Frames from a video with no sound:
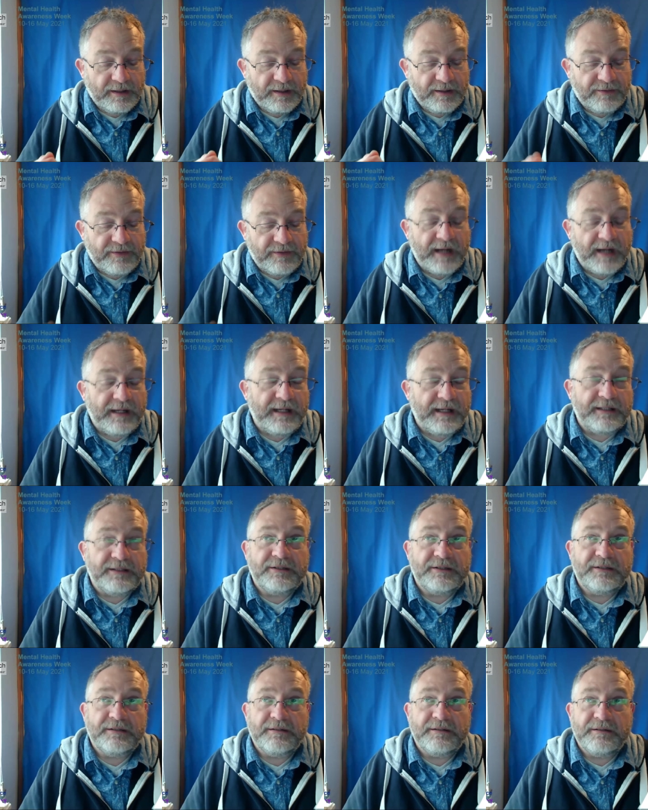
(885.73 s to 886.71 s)
Then
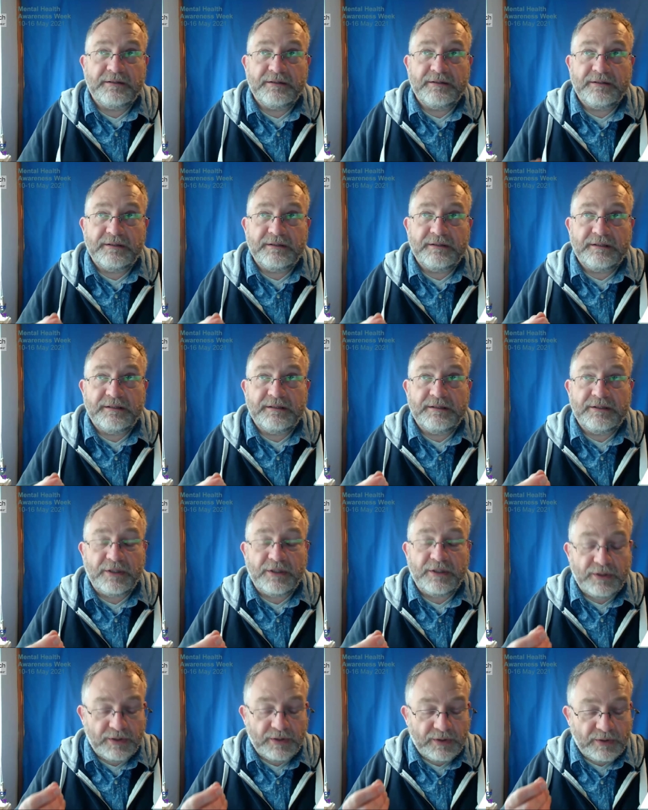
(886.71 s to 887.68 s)
it's
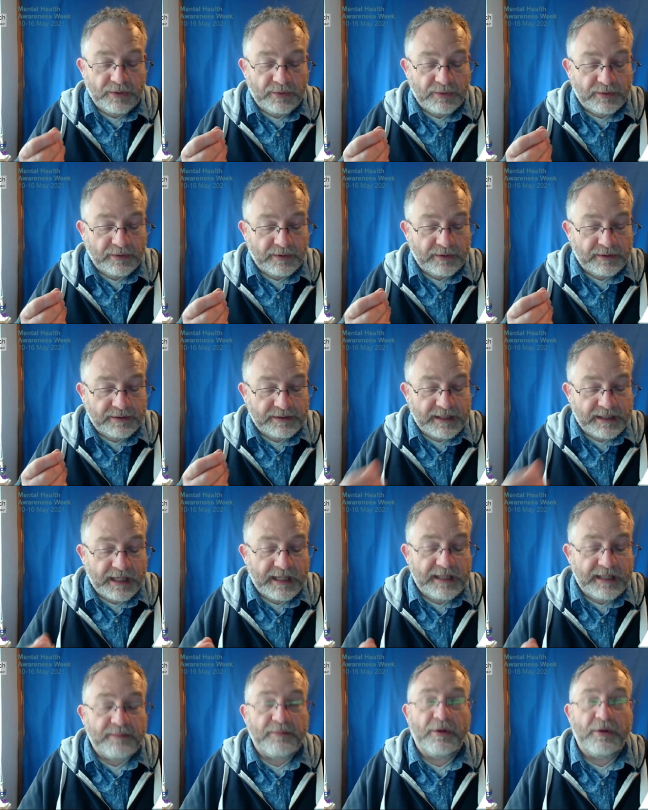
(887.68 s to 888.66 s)
to
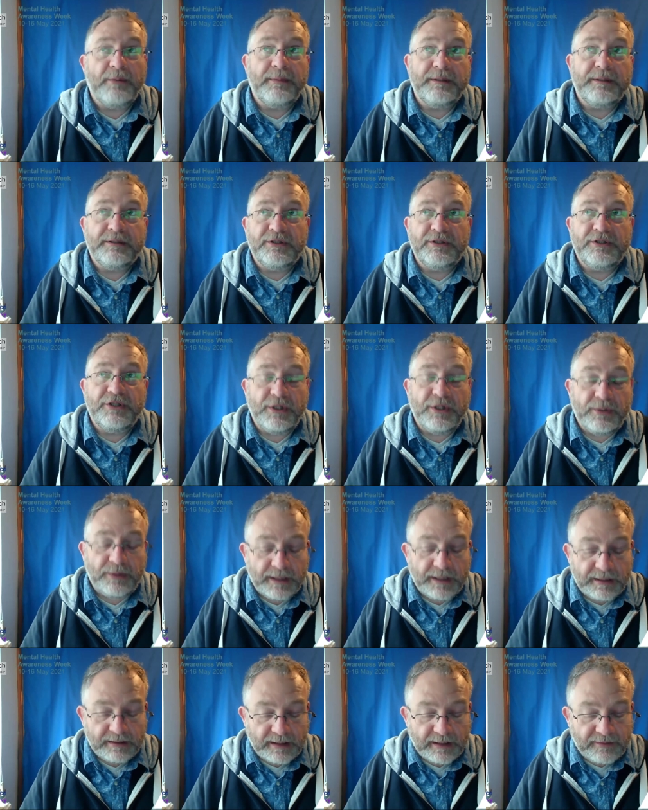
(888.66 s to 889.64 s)
take a moment to tune in.